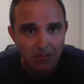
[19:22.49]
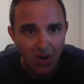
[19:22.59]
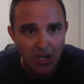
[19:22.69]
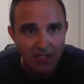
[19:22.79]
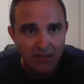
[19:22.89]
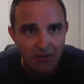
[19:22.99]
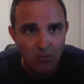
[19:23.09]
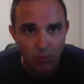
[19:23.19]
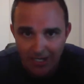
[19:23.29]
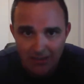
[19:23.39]
But
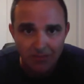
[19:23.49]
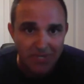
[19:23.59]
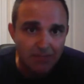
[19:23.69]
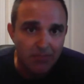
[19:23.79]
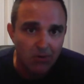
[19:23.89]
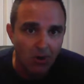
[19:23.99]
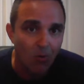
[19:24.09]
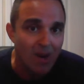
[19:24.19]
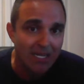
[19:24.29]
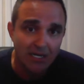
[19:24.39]
we, the people, are
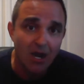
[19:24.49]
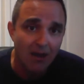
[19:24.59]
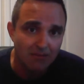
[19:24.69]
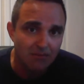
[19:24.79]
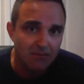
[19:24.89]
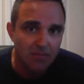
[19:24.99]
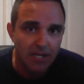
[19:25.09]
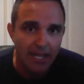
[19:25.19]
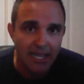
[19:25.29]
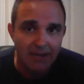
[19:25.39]
waking up,
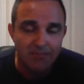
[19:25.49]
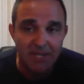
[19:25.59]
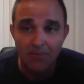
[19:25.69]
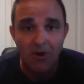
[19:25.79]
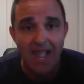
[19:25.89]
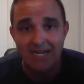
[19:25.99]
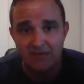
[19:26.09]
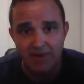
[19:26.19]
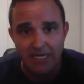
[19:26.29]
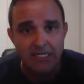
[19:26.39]
and people are
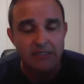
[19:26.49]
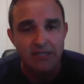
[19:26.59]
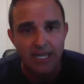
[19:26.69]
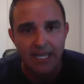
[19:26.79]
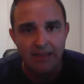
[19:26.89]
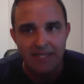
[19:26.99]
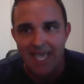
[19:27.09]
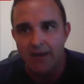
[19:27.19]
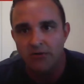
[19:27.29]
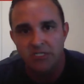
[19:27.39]
activating. And the
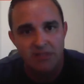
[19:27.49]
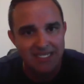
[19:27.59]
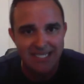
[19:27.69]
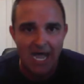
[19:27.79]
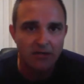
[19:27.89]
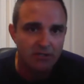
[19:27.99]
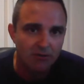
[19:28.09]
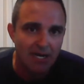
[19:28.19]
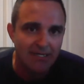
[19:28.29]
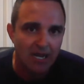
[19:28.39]
energy that's out there
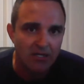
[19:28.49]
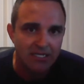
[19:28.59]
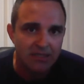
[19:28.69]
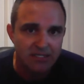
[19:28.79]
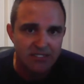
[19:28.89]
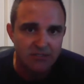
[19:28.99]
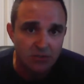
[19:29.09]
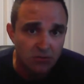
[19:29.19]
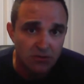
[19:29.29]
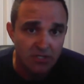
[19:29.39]
right now to get this
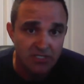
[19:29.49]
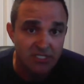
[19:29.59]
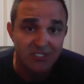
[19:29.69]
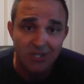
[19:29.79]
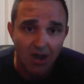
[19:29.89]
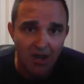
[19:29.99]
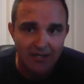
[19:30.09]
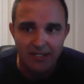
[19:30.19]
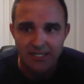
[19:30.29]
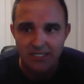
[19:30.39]

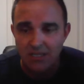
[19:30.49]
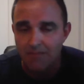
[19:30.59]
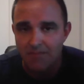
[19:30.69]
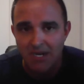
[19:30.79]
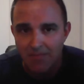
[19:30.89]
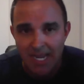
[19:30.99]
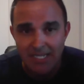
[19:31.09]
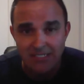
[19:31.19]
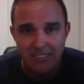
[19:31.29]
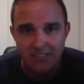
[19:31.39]
done has been
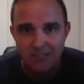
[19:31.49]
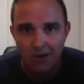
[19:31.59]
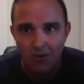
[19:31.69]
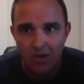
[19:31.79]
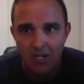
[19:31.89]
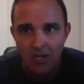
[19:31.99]
amazing. And so